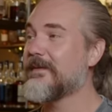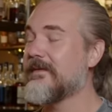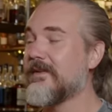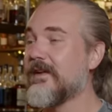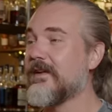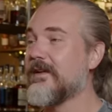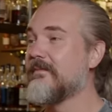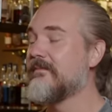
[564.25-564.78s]

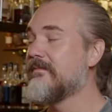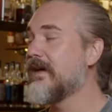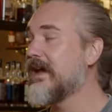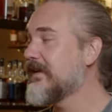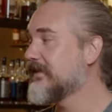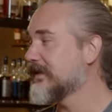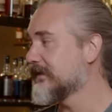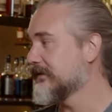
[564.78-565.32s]
had an
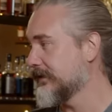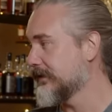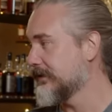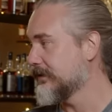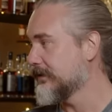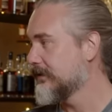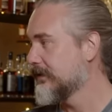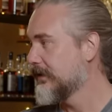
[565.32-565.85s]
amazing
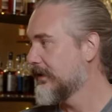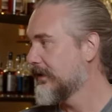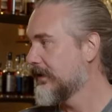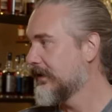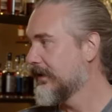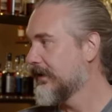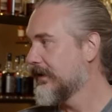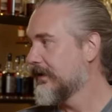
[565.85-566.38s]
view.
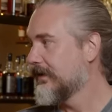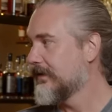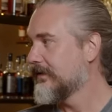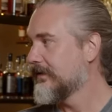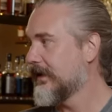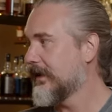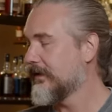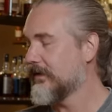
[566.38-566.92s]
Yeah, it did. Yeah,